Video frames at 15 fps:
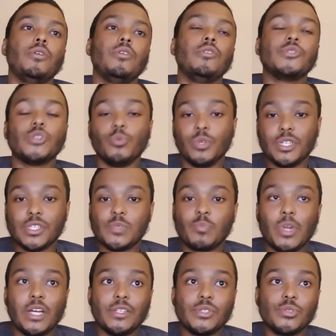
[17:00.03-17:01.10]
So with the
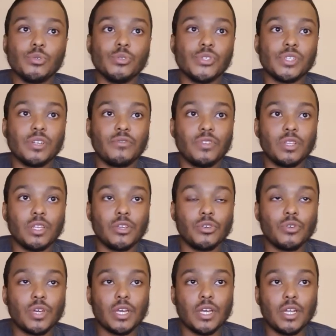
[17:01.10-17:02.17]
spline tools and everything, you
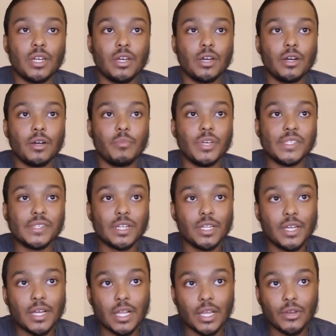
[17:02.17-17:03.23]
can basically
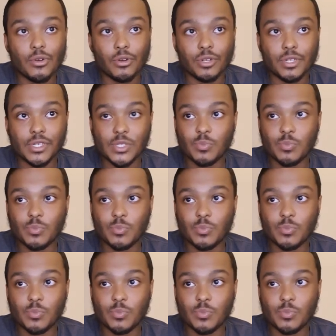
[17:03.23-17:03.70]
click on this